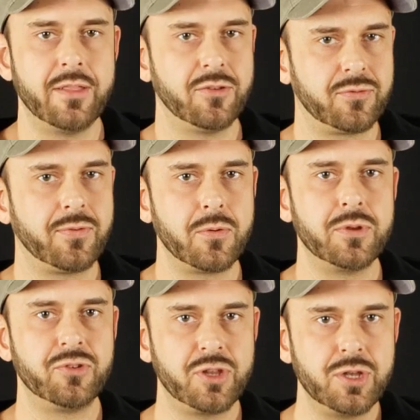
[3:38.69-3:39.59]
this phone
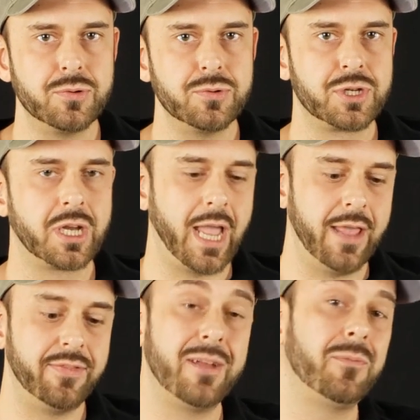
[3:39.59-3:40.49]
is huge.
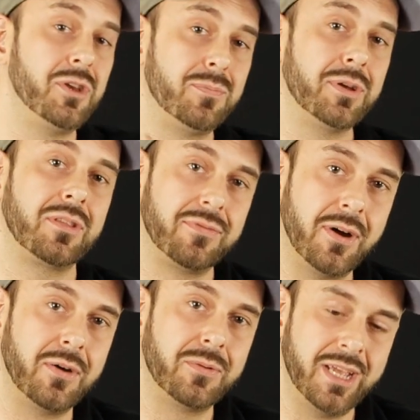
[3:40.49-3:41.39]
And then when you put the
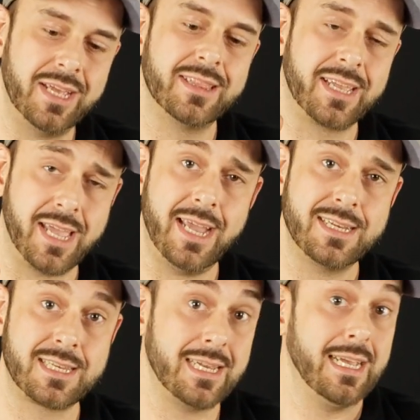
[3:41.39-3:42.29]
phone in the
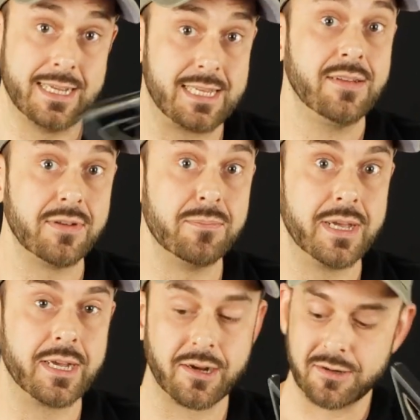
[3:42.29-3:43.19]
case, it's even
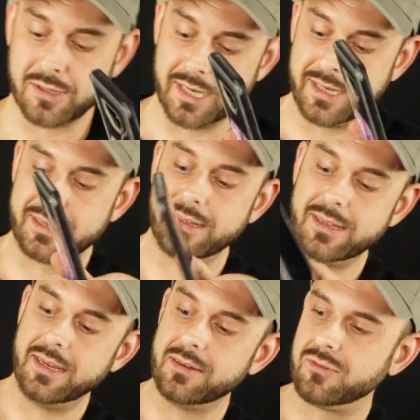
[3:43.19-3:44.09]
bigger. Like,
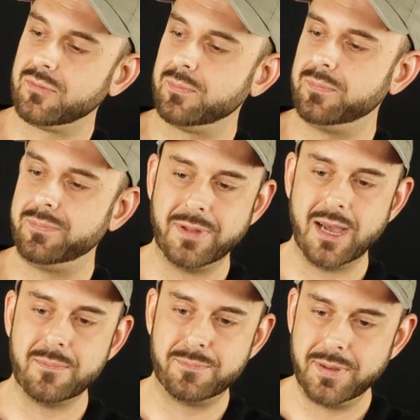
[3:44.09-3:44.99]
it's
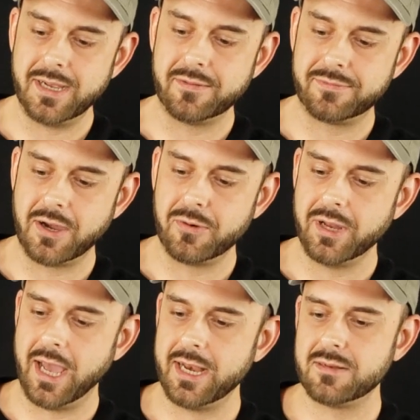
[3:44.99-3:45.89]
a big
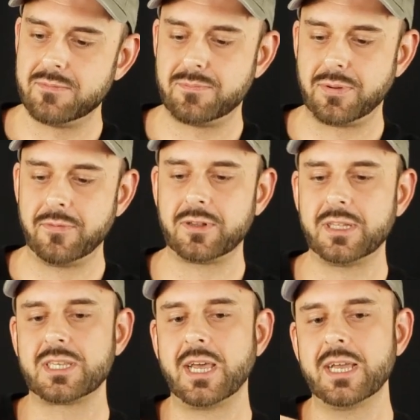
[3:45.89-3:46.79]
phone, and it
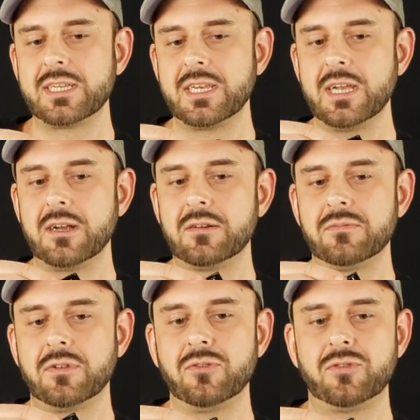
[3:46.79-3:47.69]
perfectly slides in here.
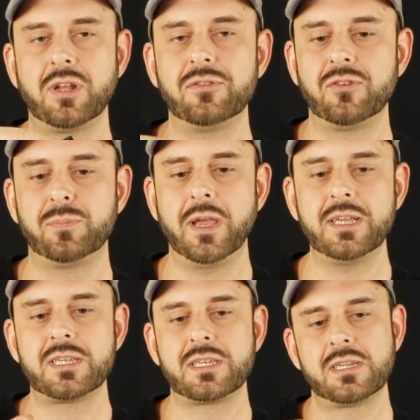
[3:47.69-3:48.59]
There's tons of
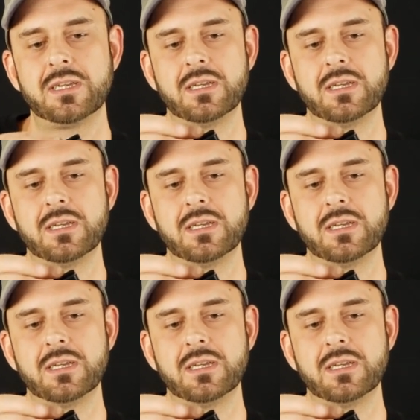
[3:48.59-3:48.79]
space.